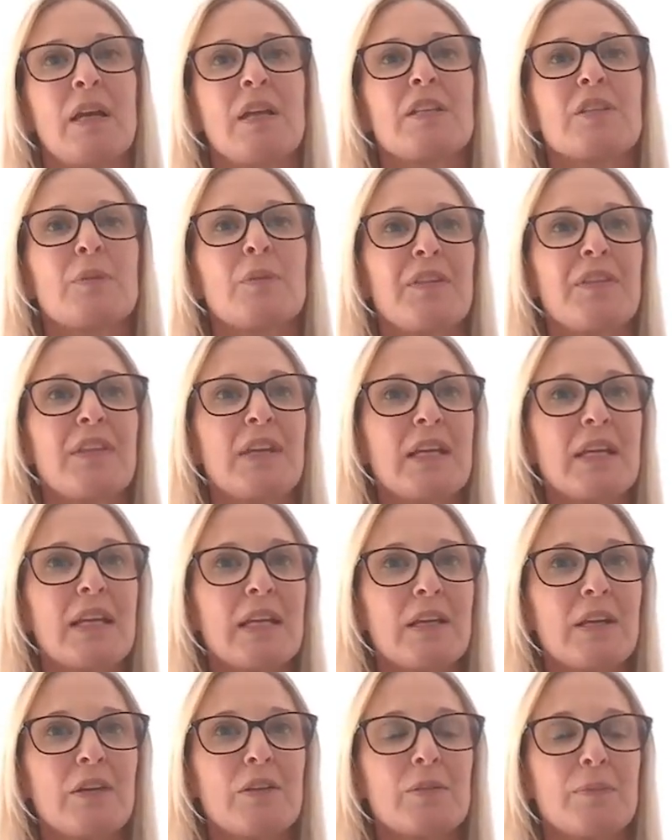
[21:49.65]
So I think
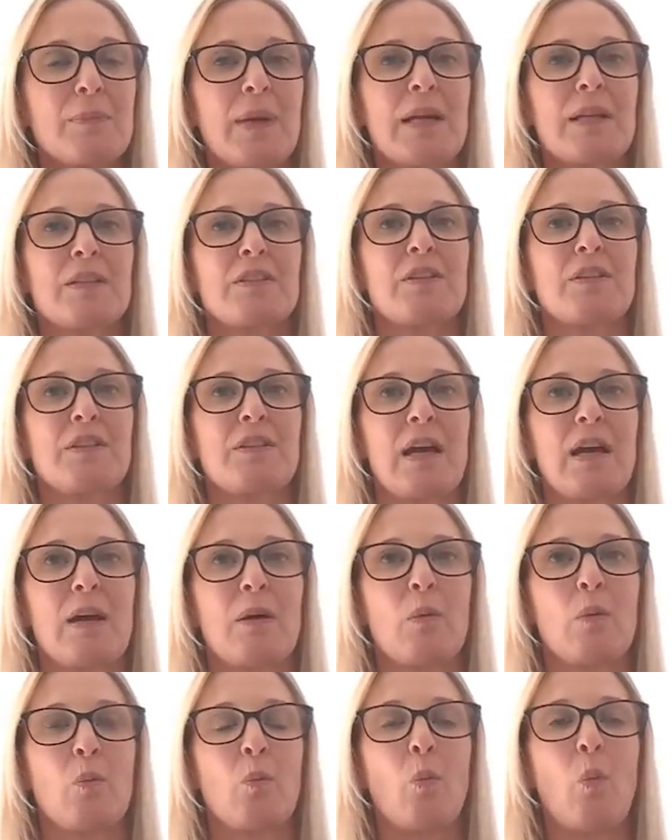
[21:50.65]
it goes back to that,
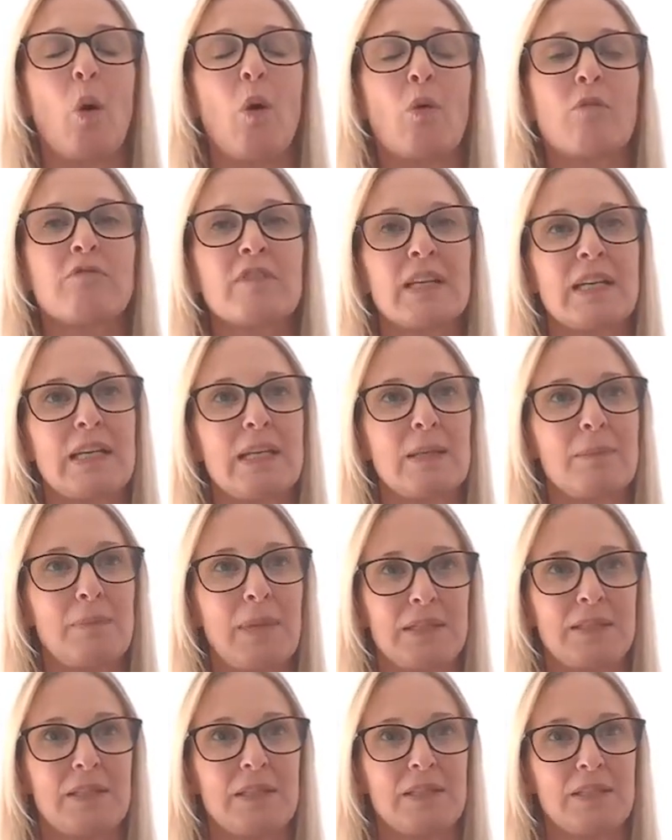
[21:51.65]
what really
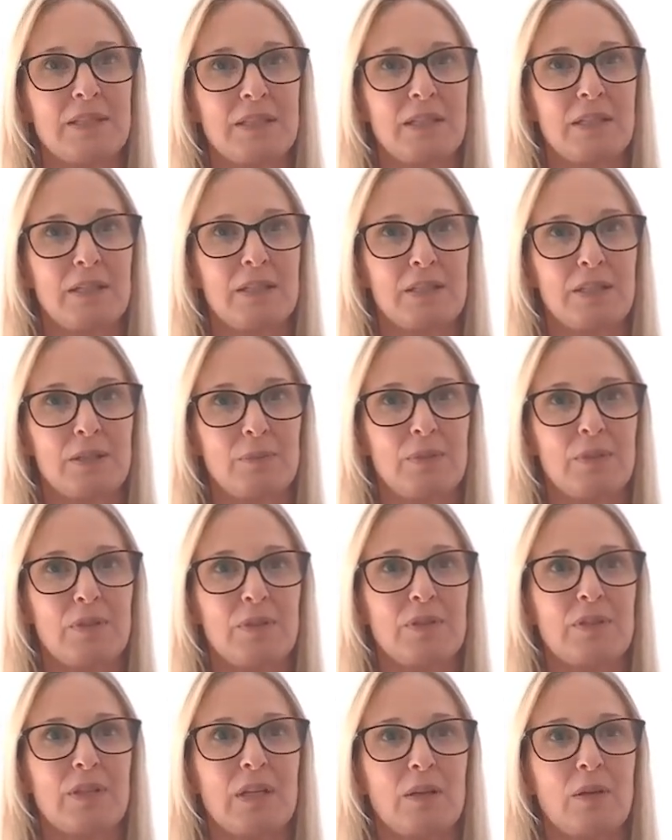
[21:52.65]
matters to
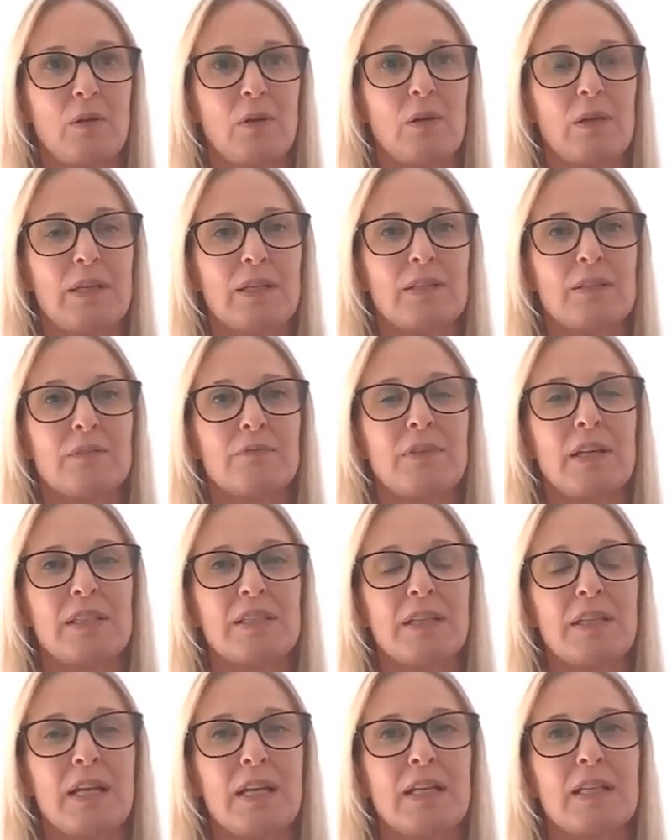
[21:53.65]
customers and colleagues and
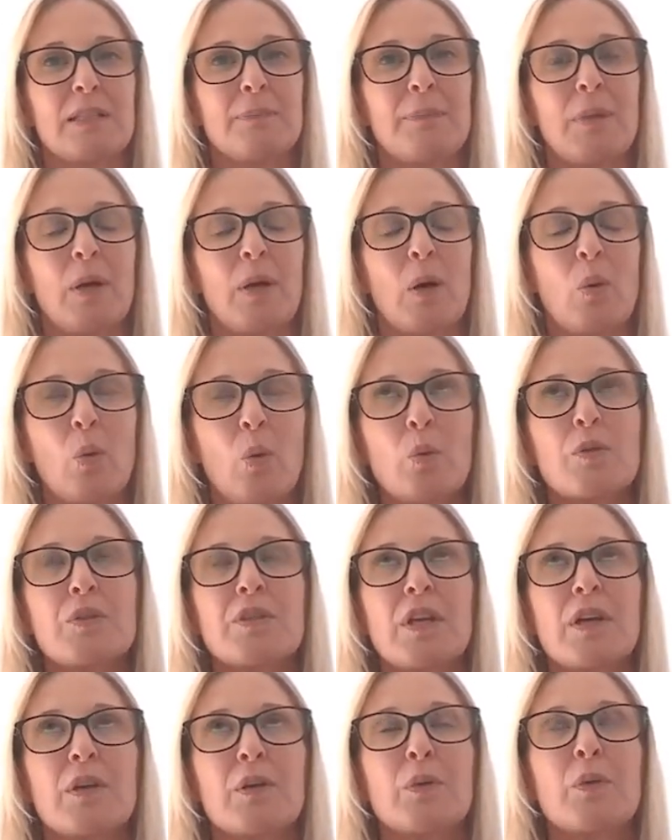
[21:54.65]
resonates, but
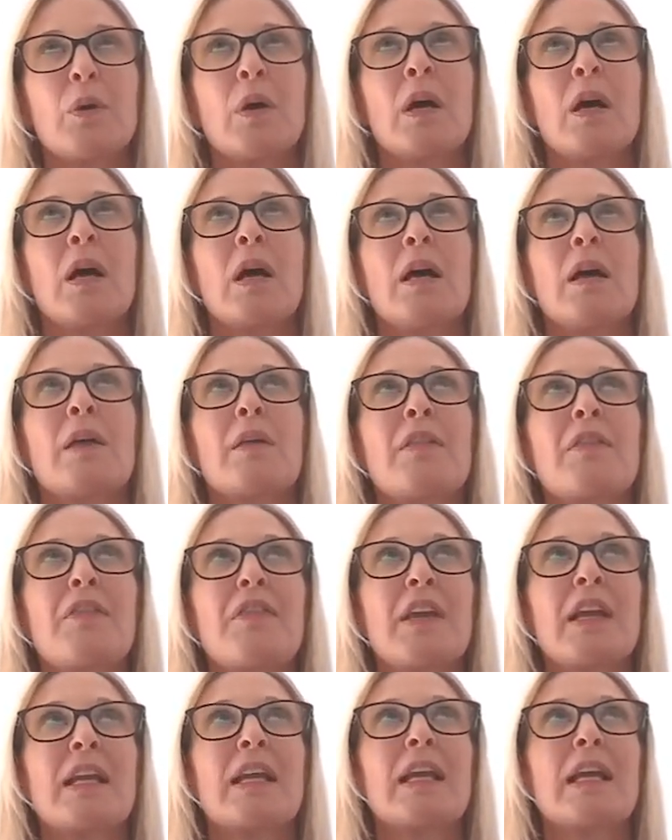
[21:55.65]
also
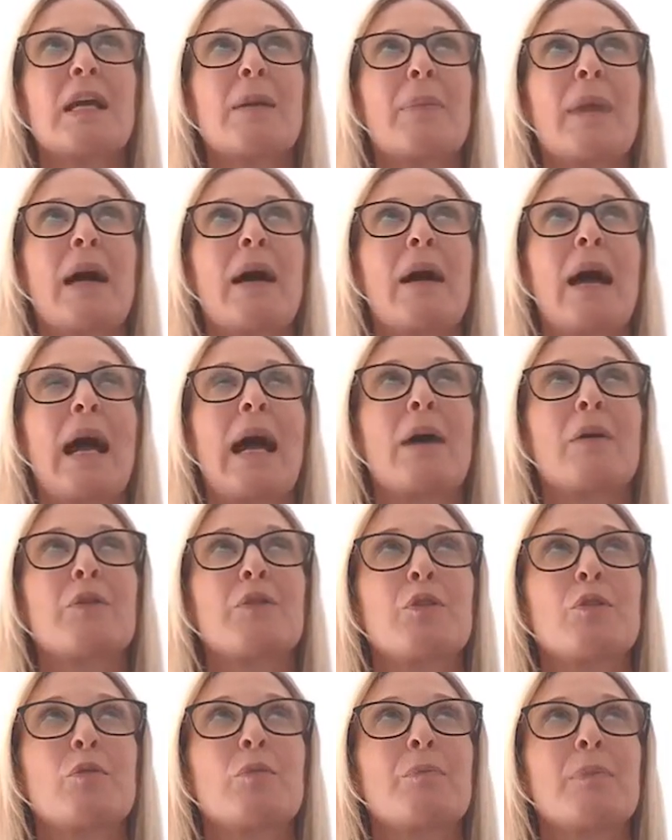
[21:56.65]
thinking about how
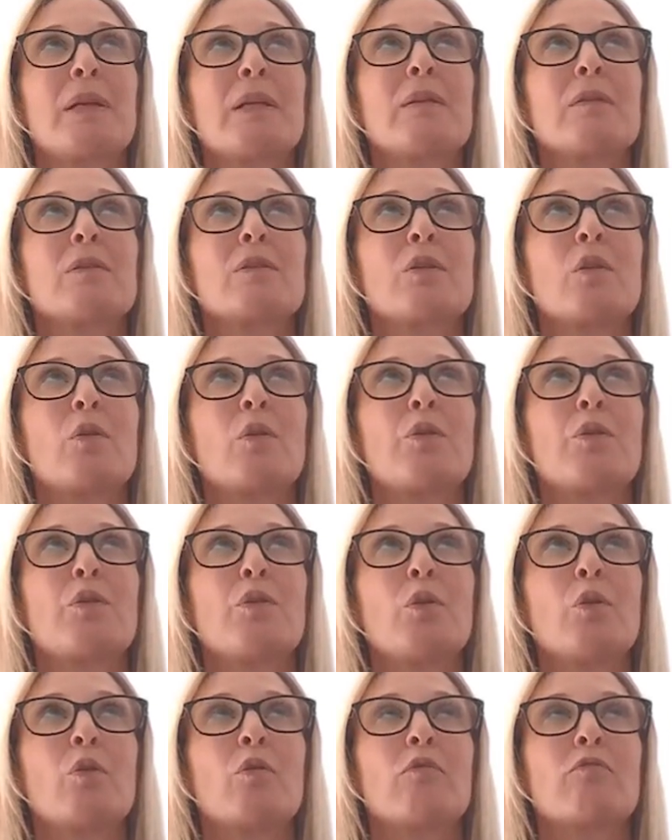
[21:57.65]
you build on
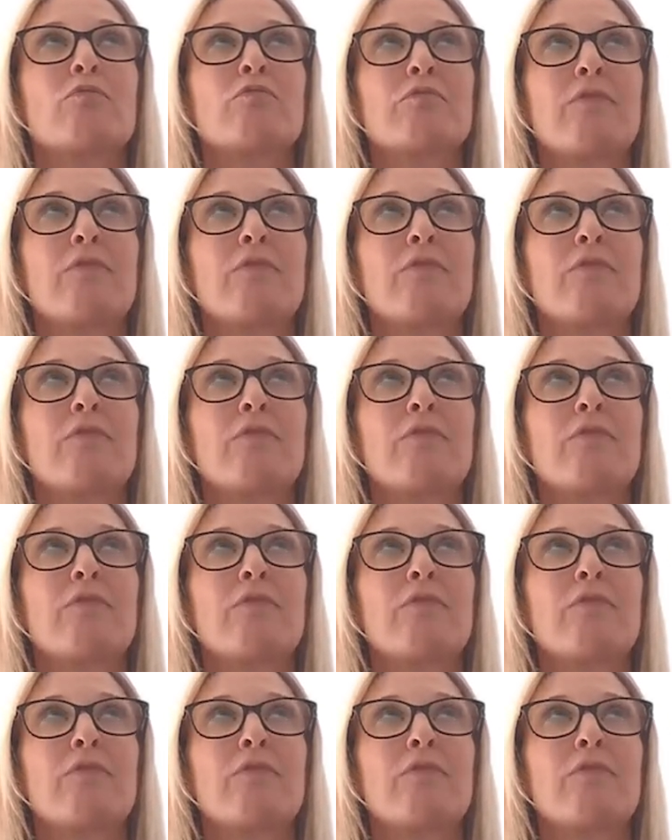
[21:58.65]
your